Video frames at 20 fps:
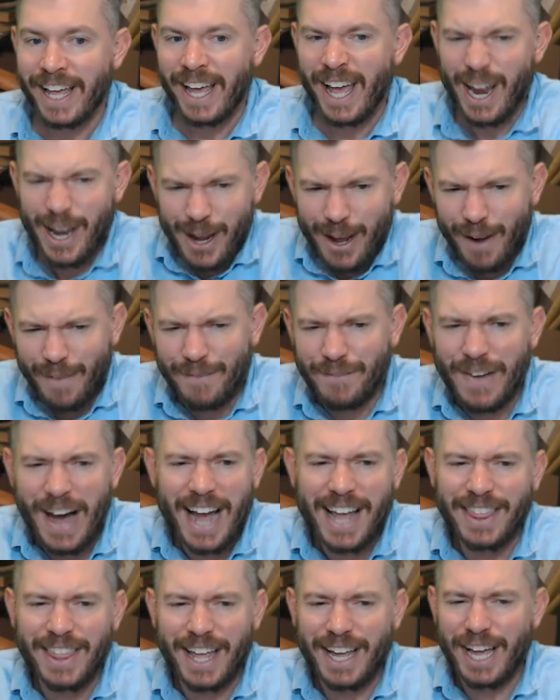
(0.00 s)
and you can
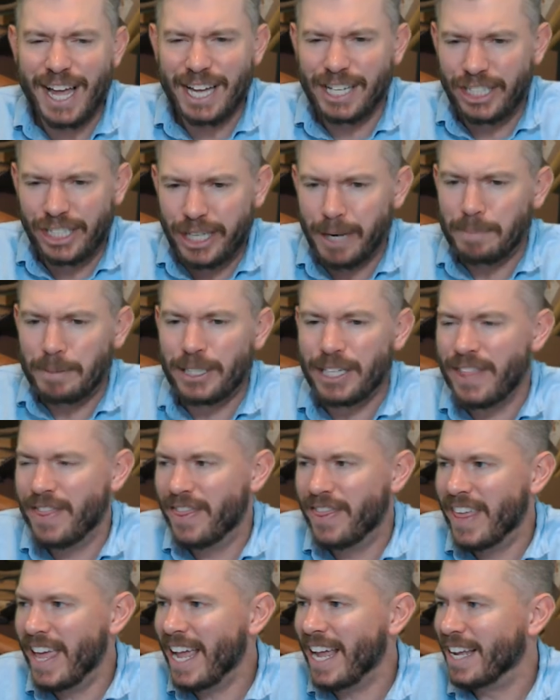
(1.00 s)
find like Egyptian
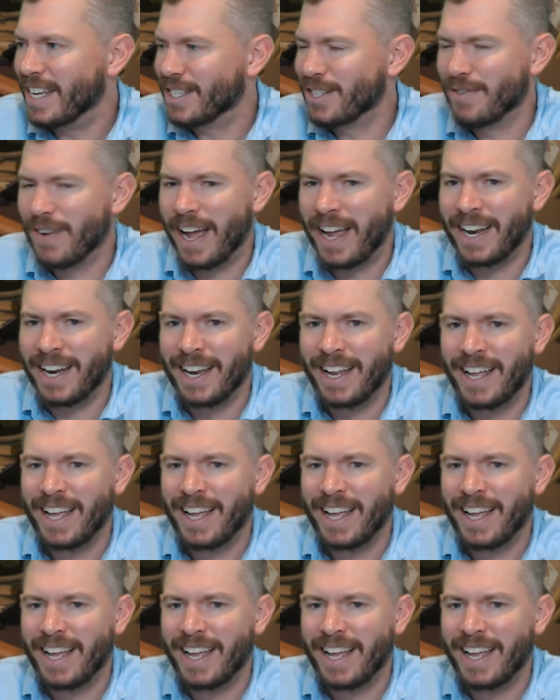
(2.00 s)
things, right?